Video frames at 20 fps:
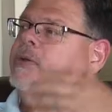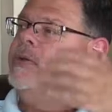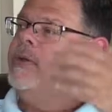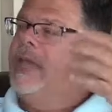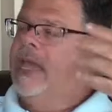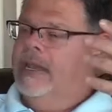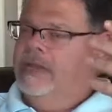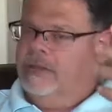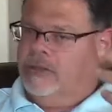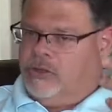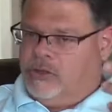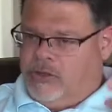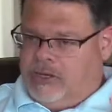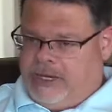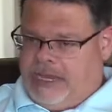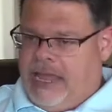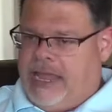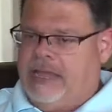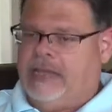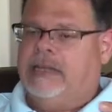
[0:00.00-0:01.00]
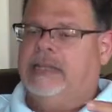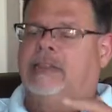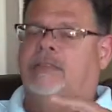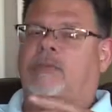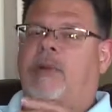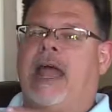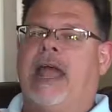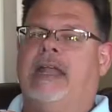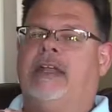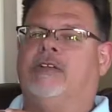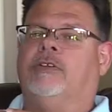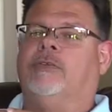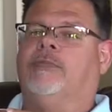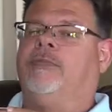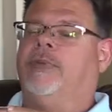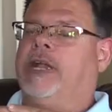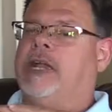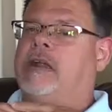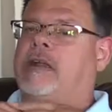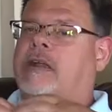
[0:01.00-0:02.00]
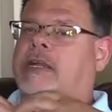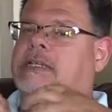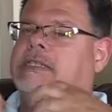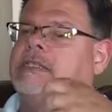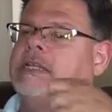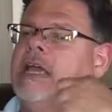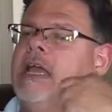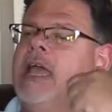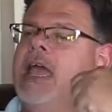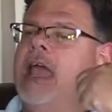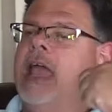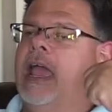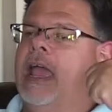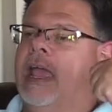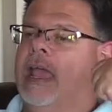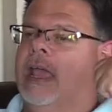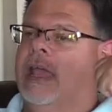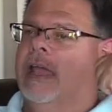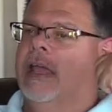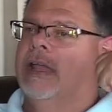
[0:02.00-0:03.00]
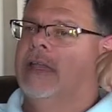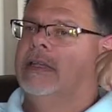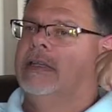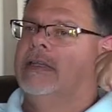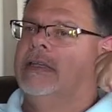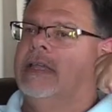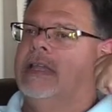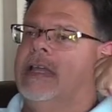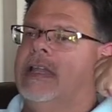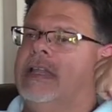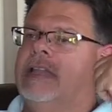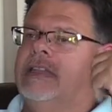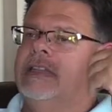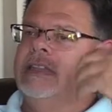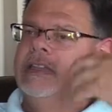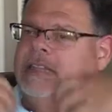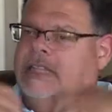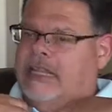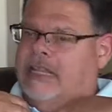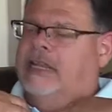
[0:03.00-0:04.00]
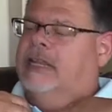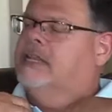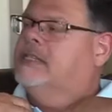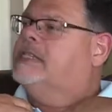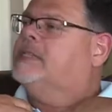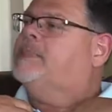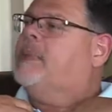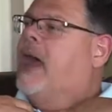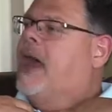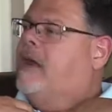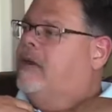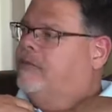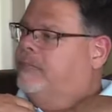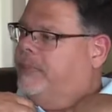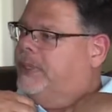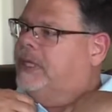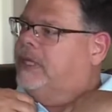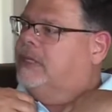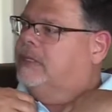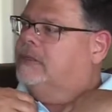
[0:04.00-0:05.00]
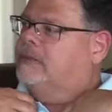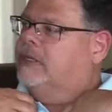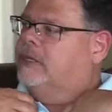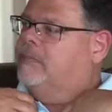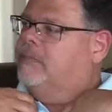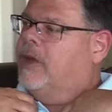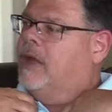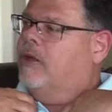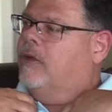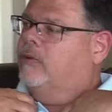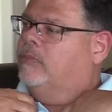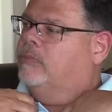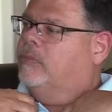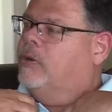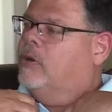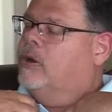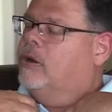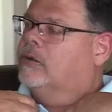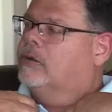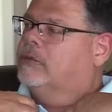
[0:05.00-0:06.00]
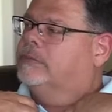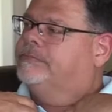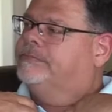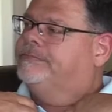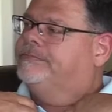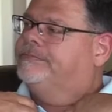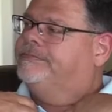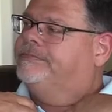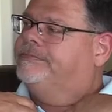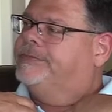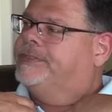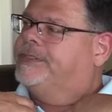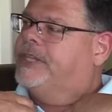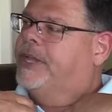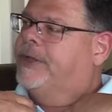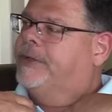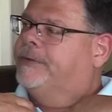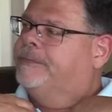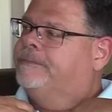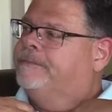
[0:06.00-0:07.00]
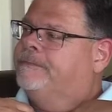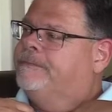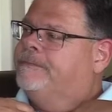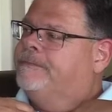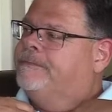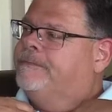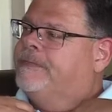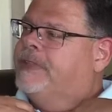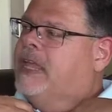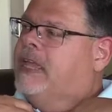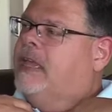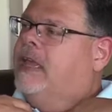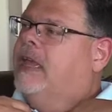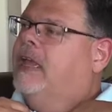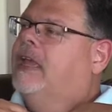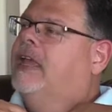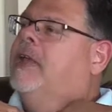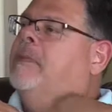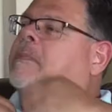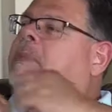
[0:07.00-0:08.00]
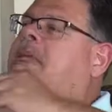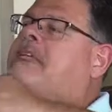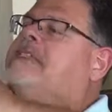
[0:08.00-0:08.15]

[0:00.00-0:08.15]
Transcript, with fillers: and created Radical Fairies, and then inspired me in my own work. So it means a